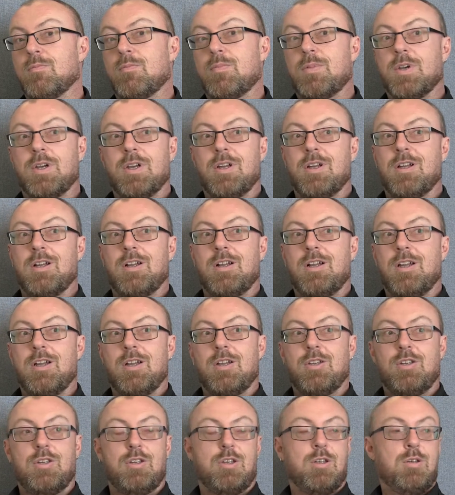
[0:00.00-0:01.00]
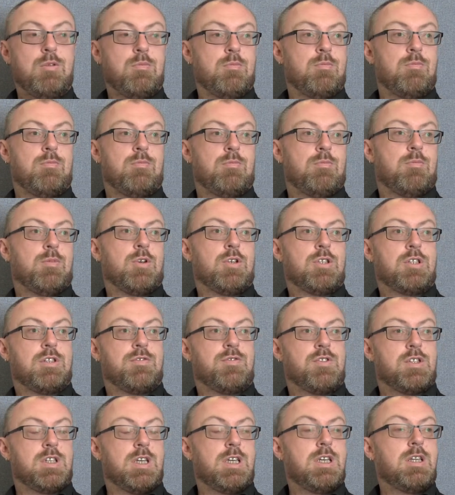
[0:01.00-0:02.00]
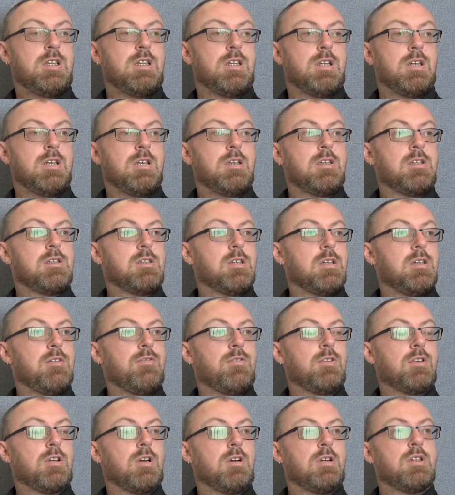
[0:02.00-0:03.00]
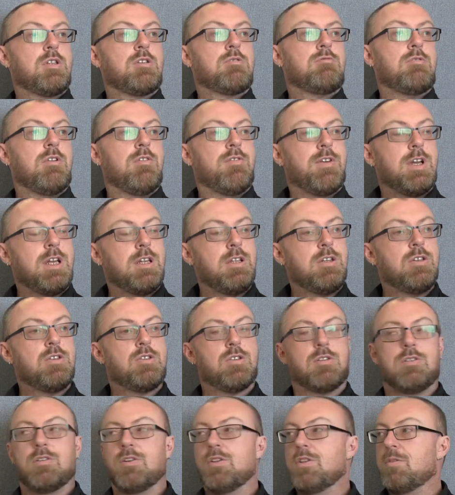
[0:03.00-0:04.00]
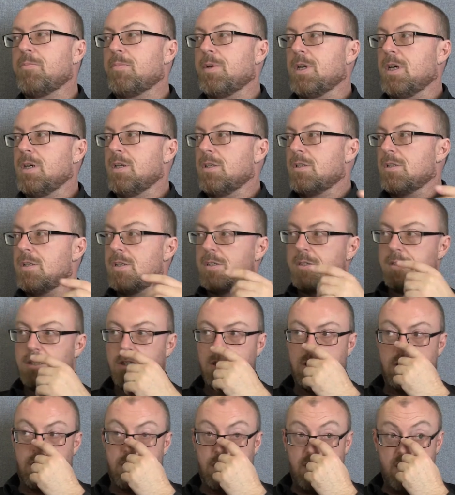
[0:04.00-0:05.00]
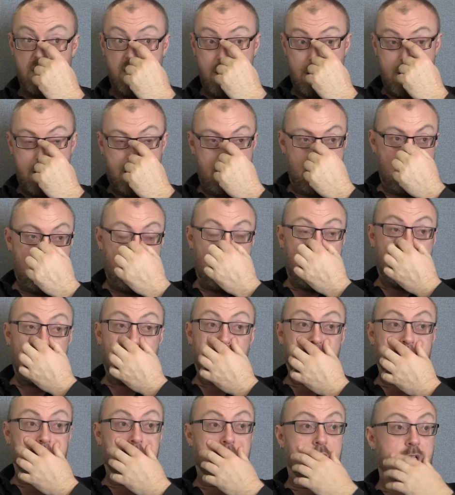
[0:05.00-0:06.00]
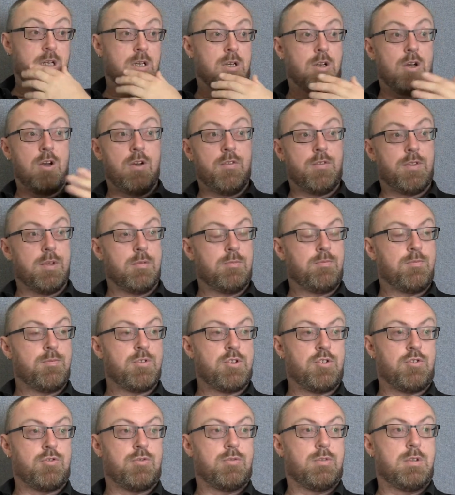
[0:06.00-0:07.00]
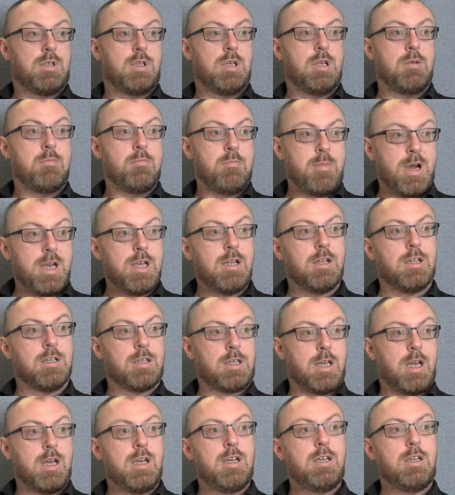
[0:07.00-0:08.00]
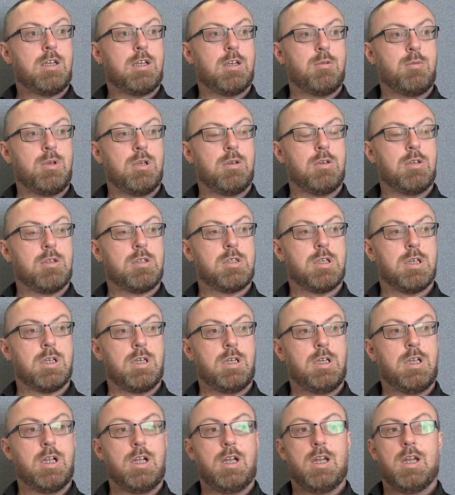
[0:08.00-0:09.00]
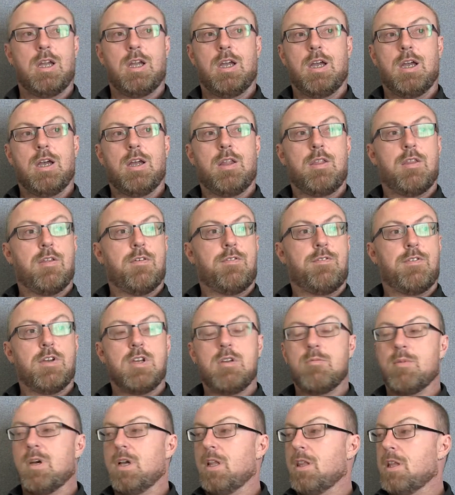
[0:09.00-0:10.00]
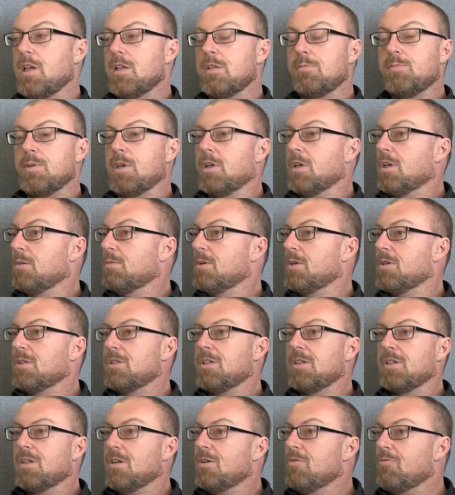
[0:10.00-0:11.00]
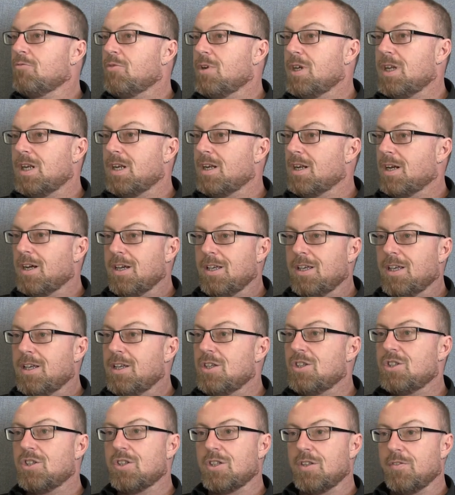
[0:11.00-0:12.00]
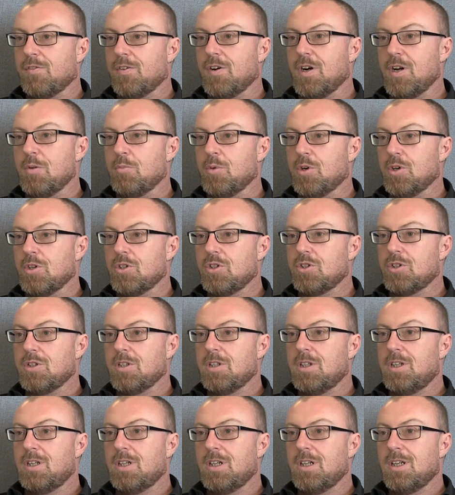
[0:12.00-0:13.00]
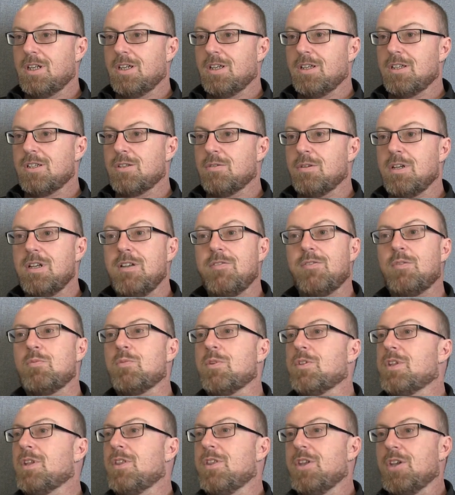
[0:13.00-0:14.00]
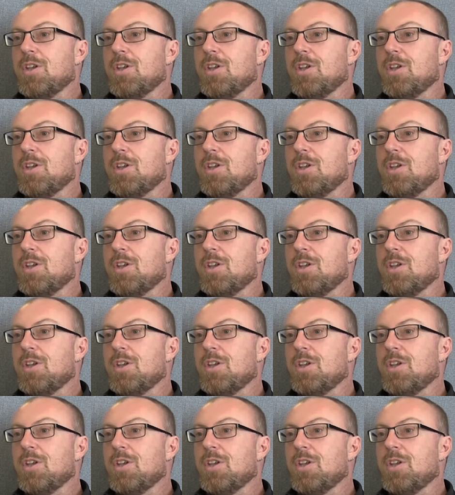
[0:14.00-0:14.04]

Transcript: But you must have seen this, even going to Revenge or other places, that like actually a lot of the the male gay community and the female lesbian community don't really like each other very much. So even within